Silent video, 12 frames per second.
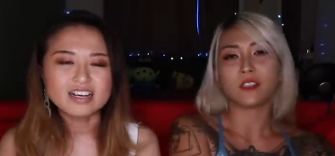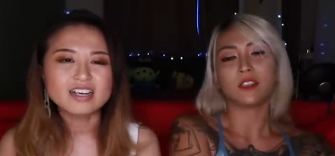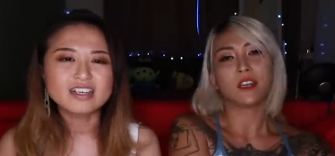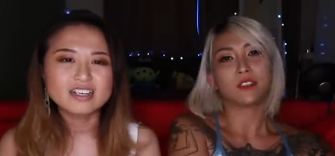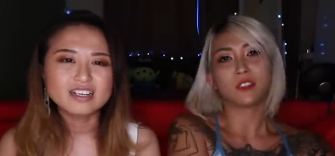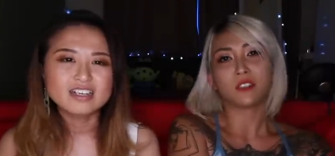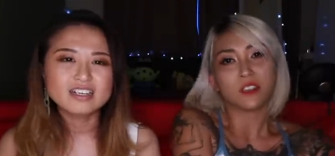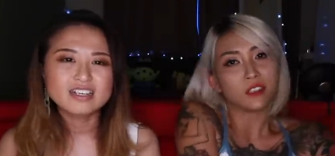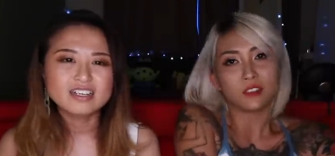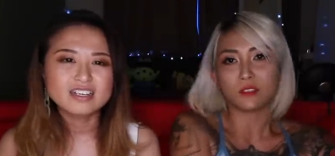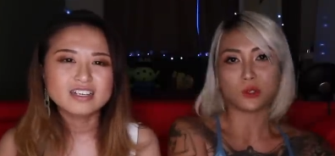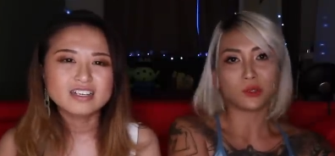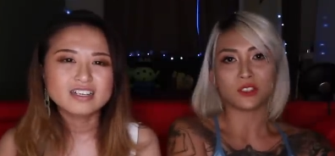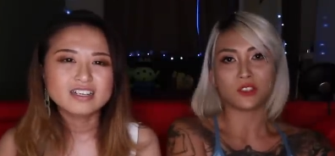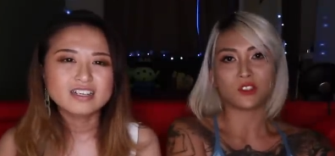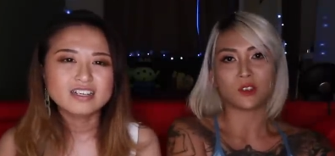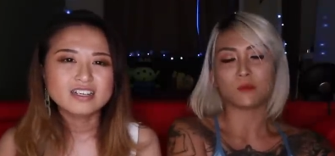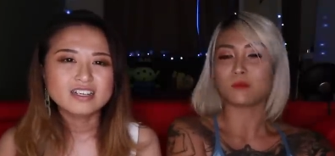Speaker 1: and then I think I can do
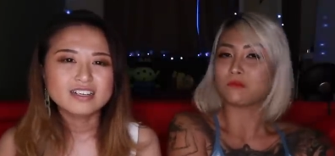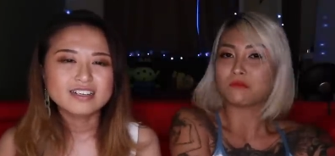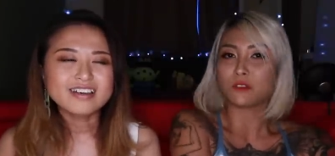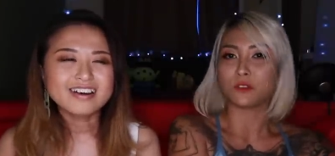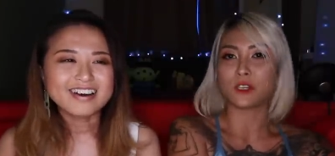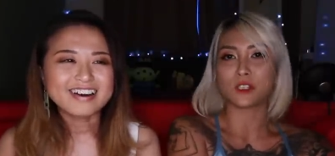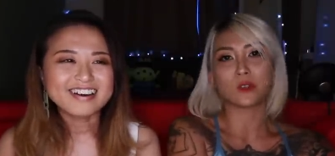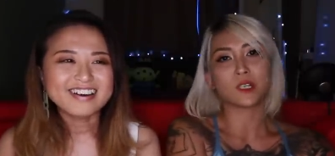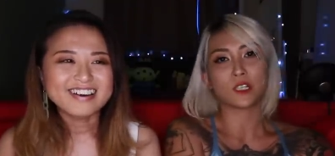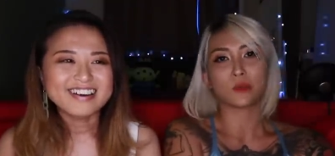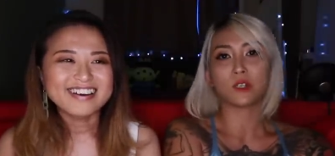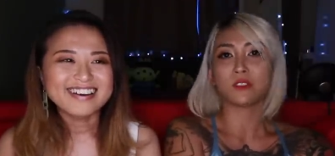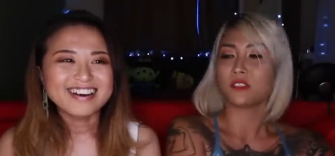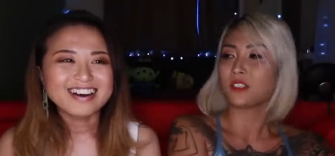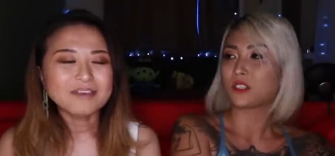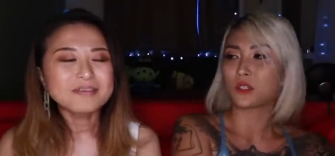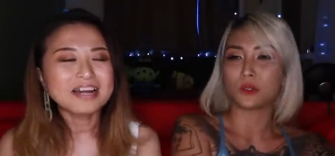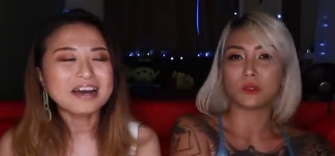this job yeah. as long as I want.
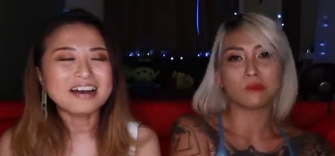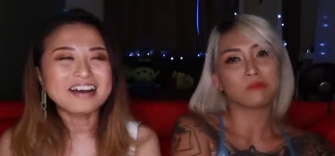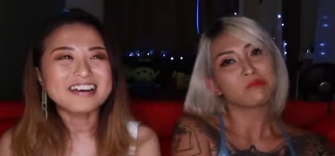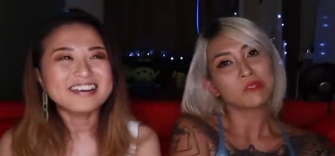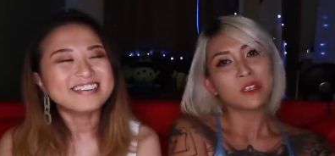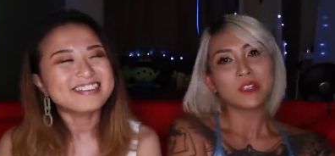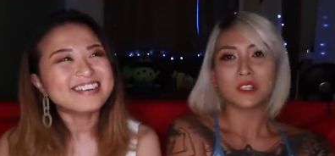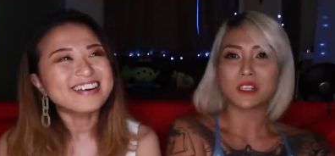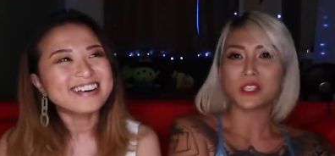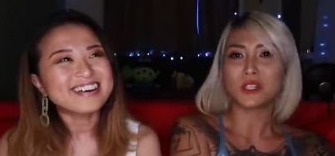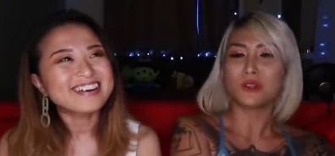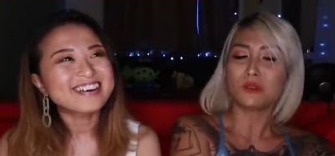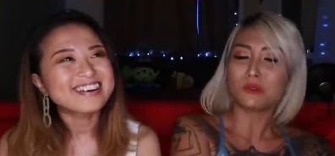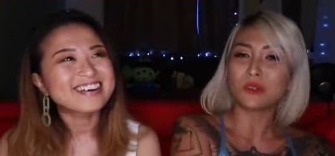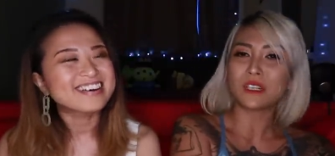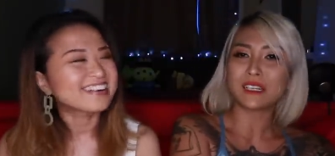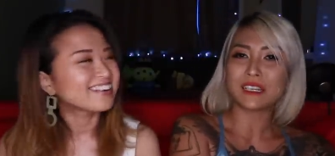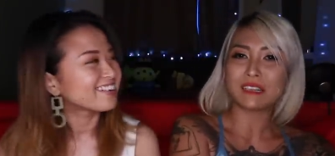I mean, so there's yeah. no
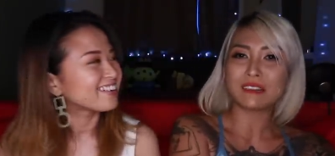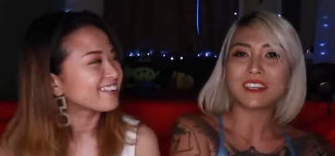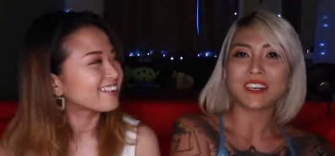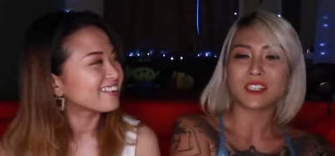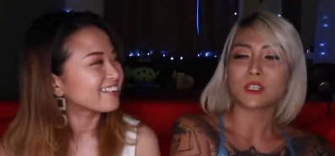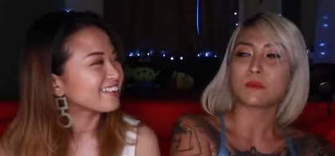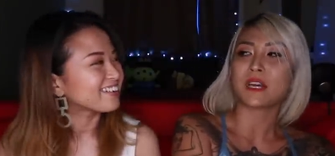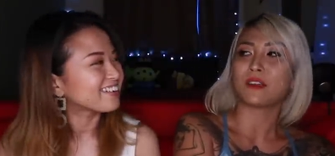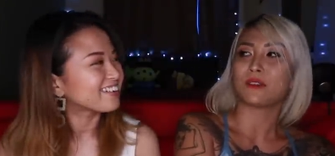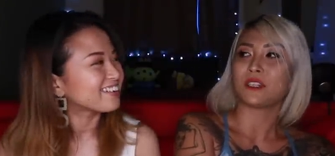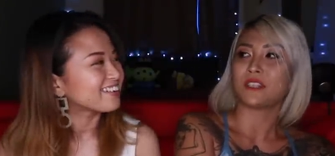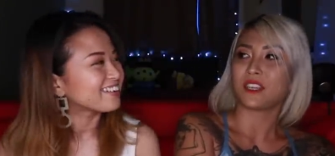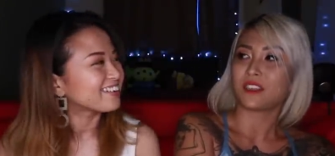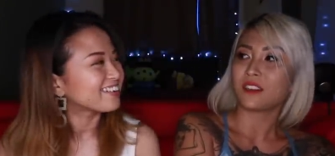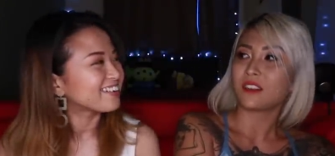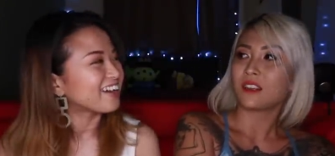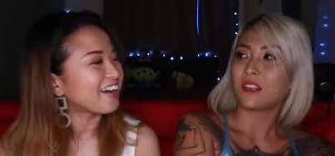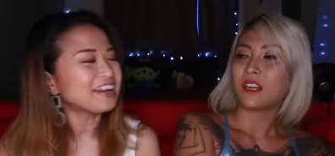really expiry date.
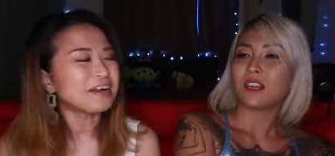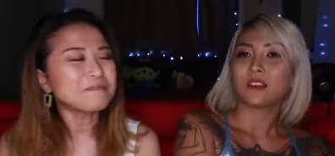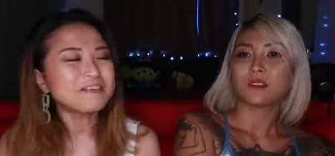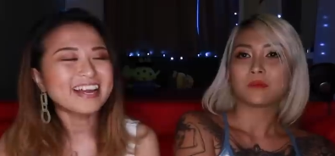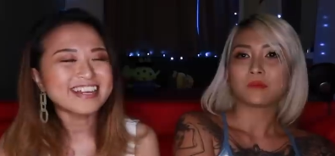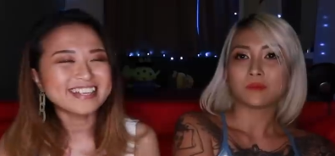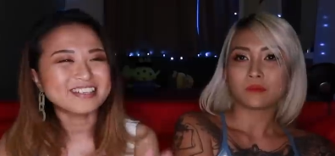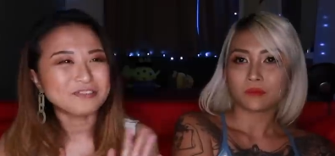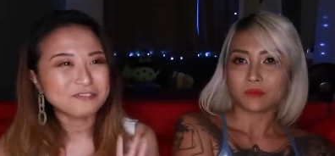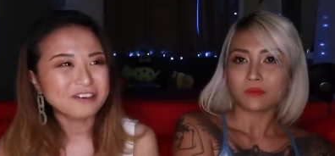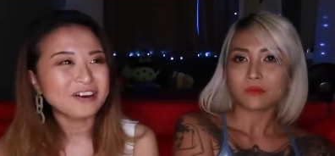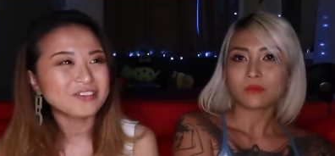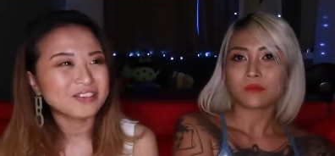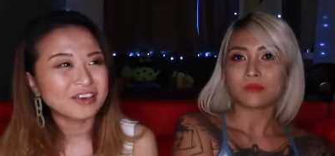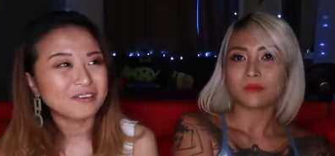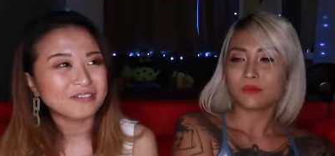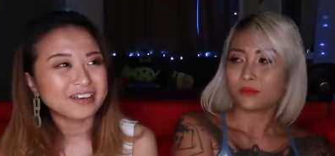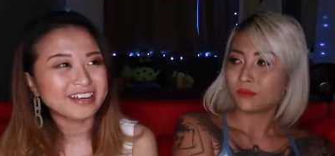
Speaker 2: Yeah, and I'm glad that you felt
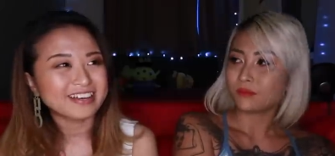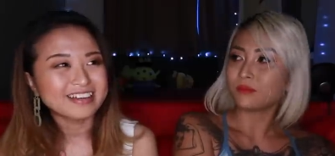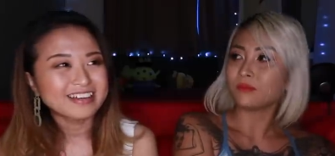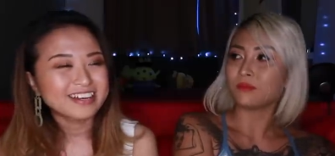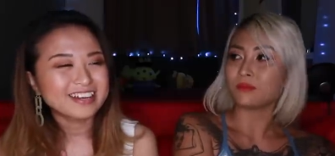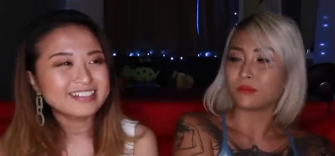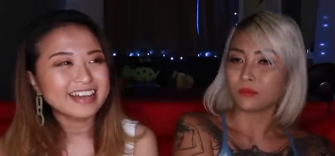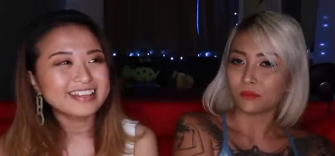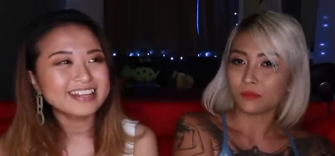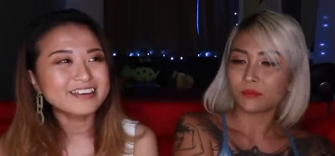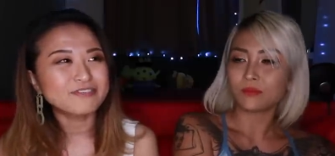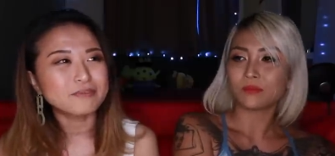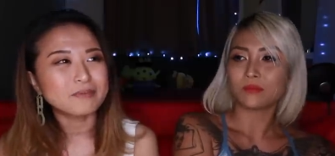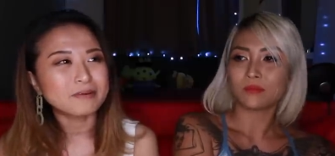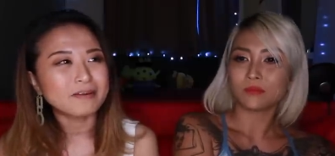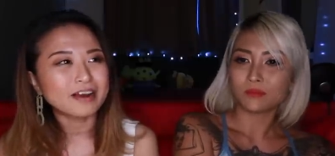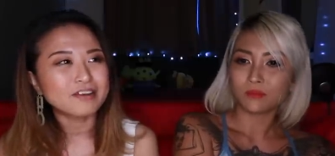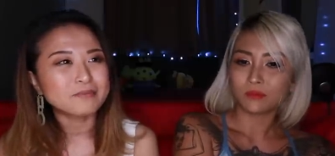that way. Because mm. I think
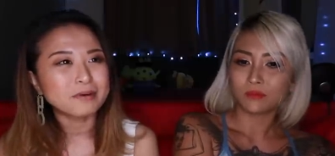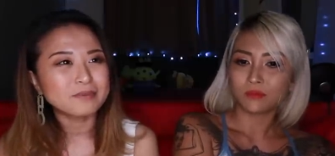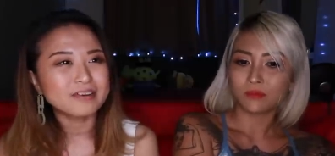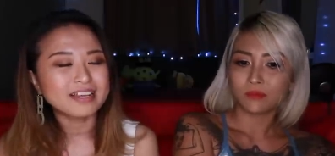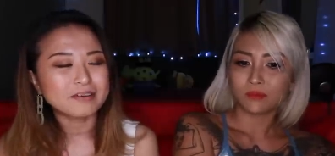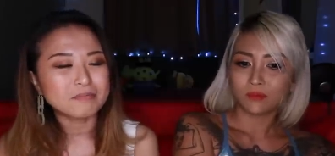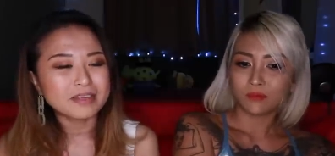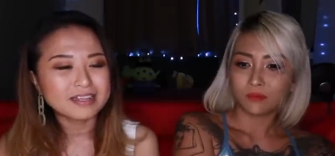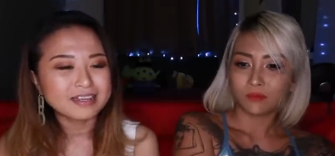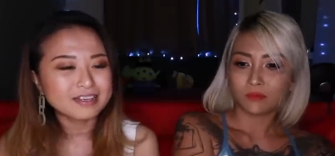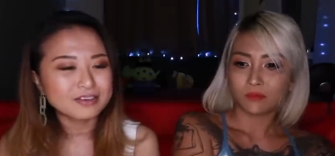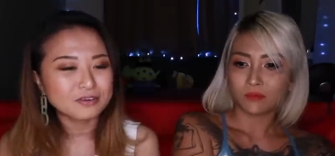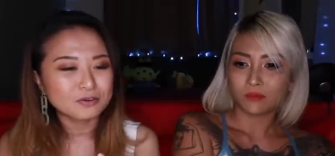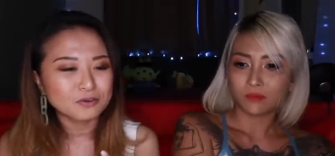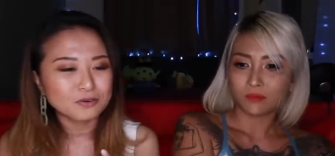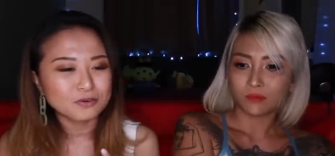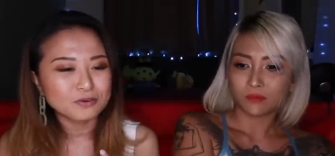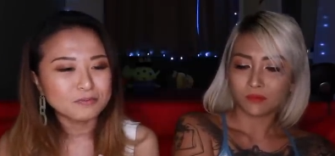remember, I remember like meeting
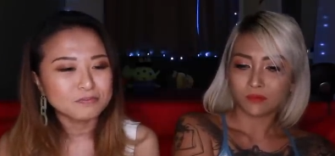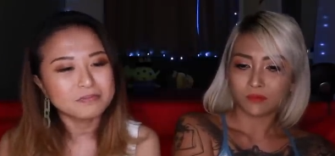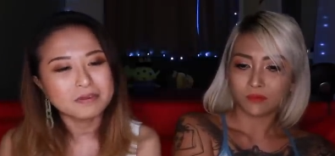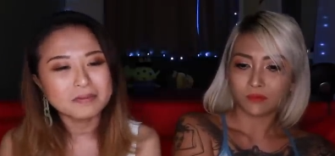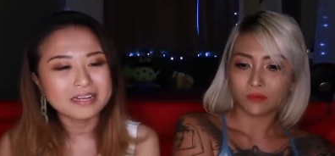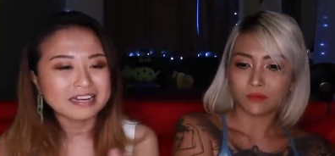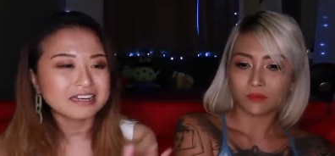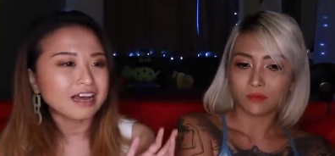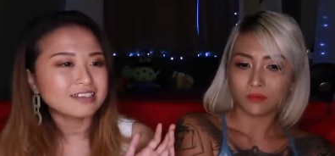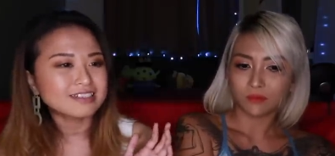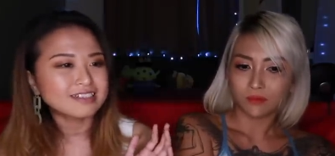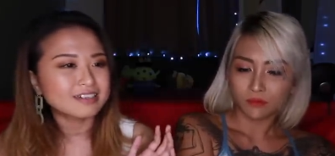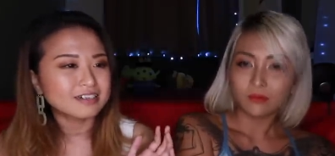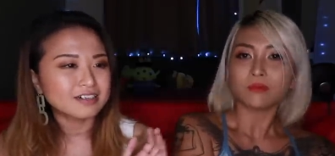you maybe like last year